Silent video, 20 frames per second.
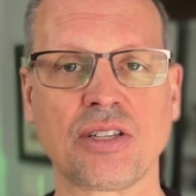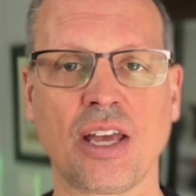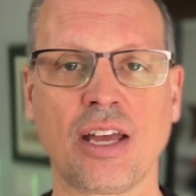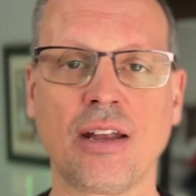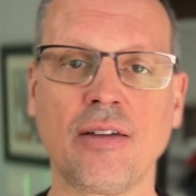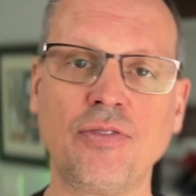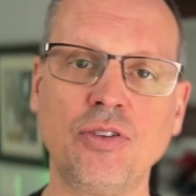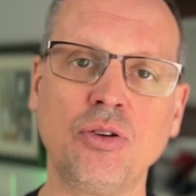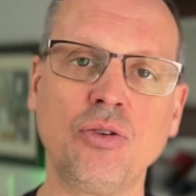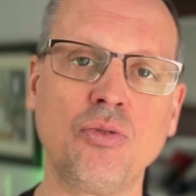And
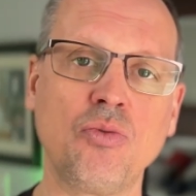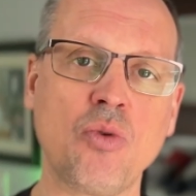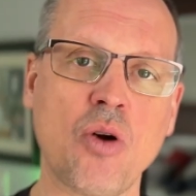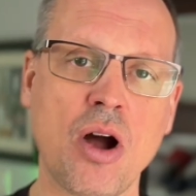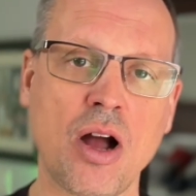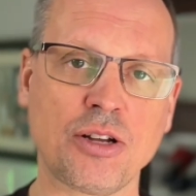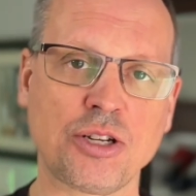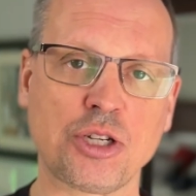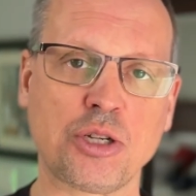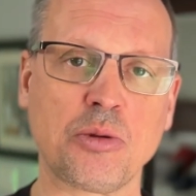if you
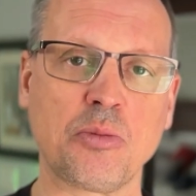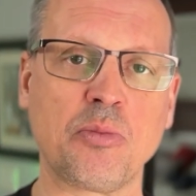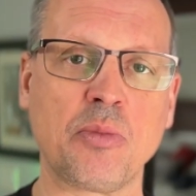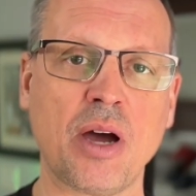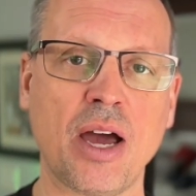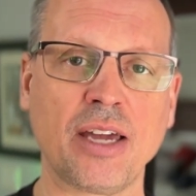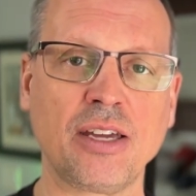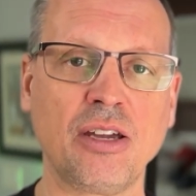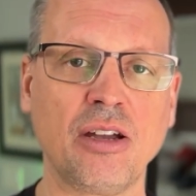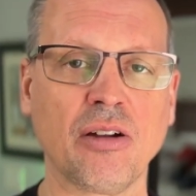watched
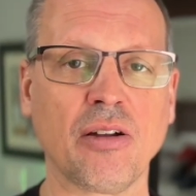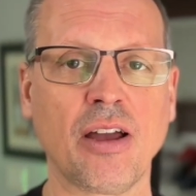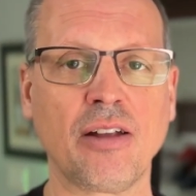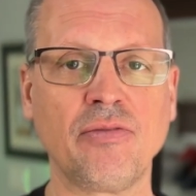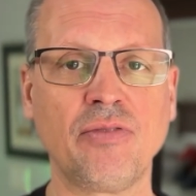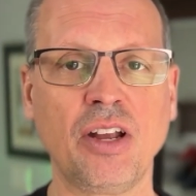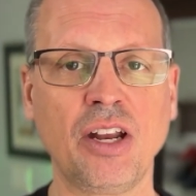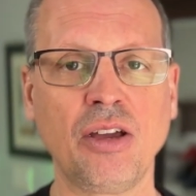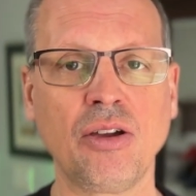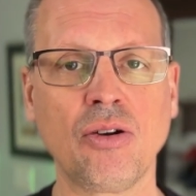my year-end
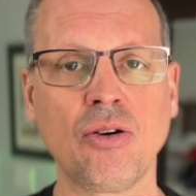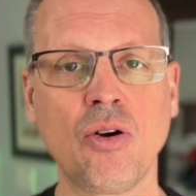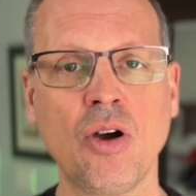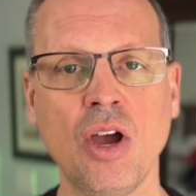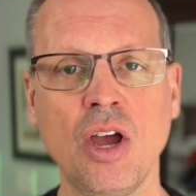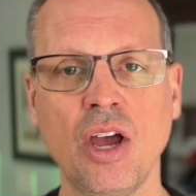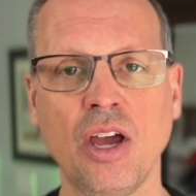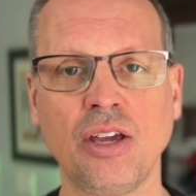video,